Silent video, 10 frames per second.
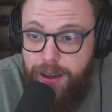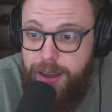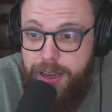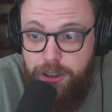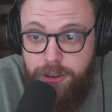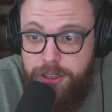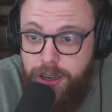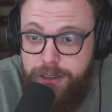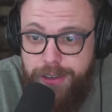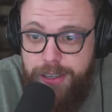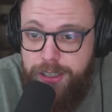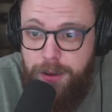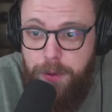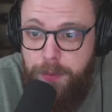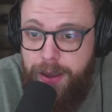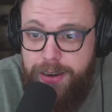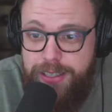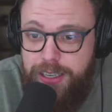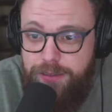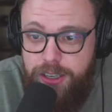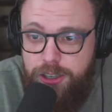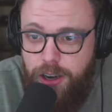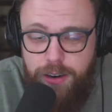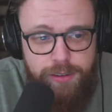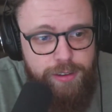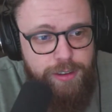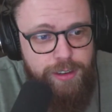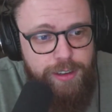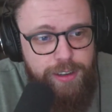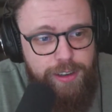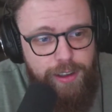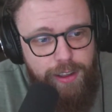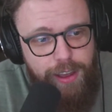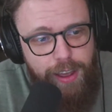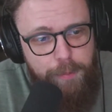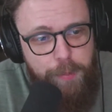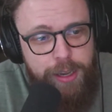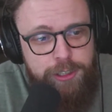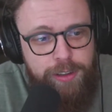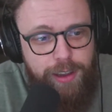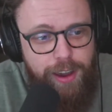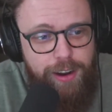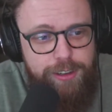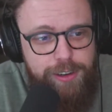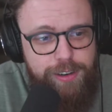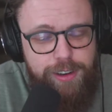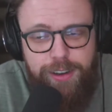It looks like he's going to be making a TV show based on the character.